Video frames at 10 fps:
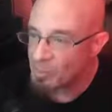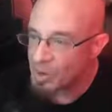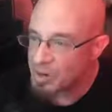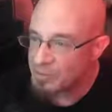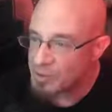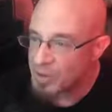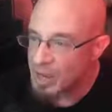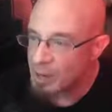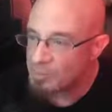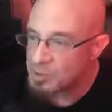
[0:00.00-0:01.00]
1 on the UK
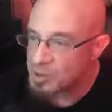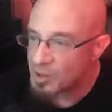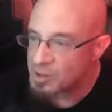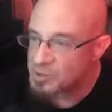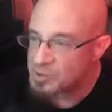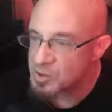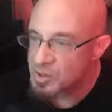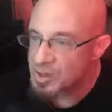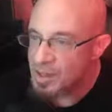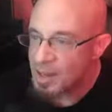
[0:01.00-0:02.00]
album charts.
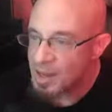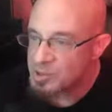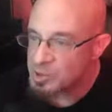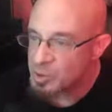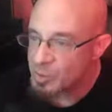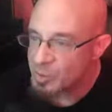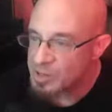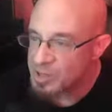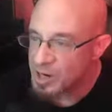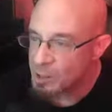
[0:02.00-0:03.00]
Studio
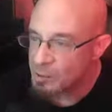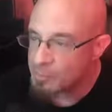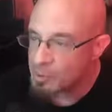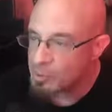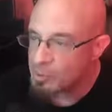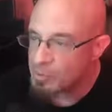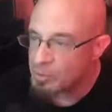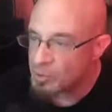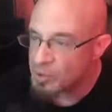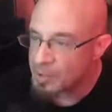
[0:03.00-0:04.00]
release Caribou,
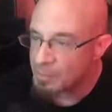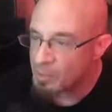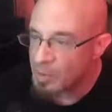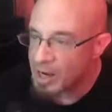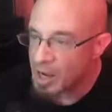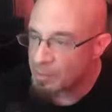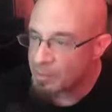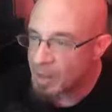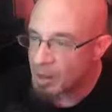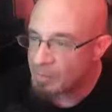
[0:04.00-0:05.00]
3rd number 1
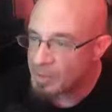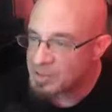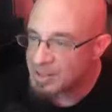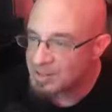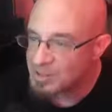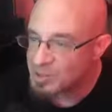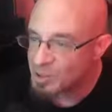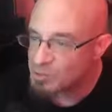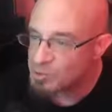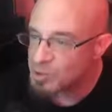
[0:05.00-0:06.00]
album. Album contained the
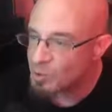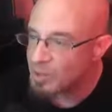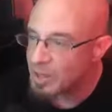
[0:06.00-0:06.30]
singles "Don't